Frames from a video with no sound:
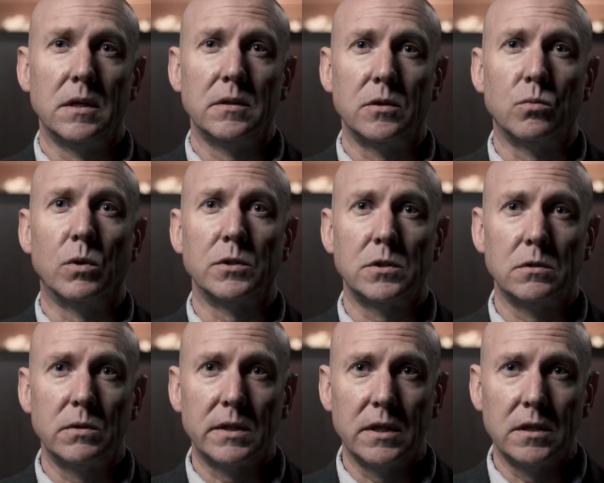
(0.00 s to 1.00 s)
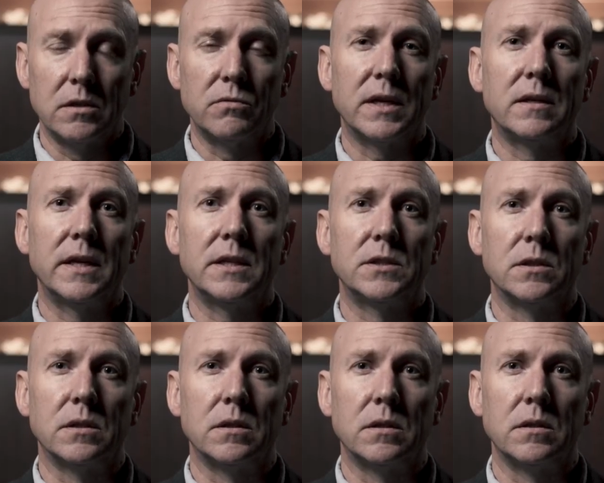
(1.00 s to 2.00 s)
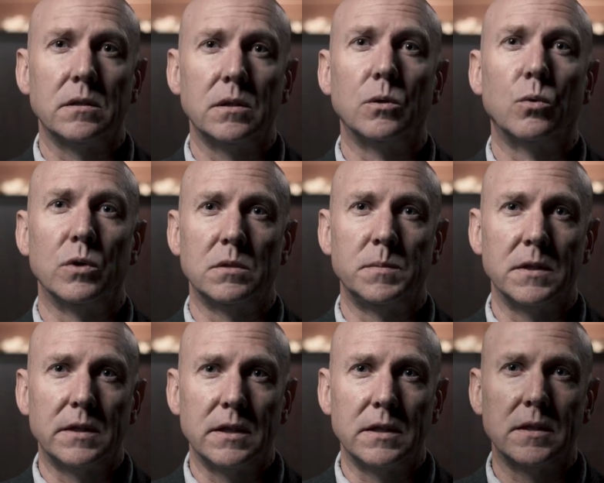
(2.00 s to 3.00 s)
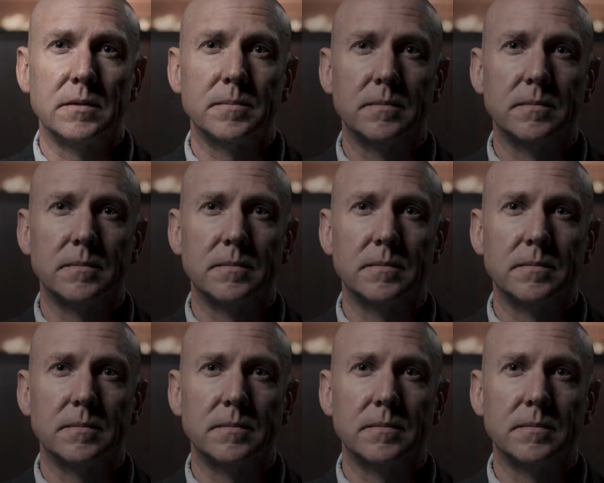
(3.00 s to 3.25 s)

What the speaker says: that once you're a killer of that nature, you'll always be a killer.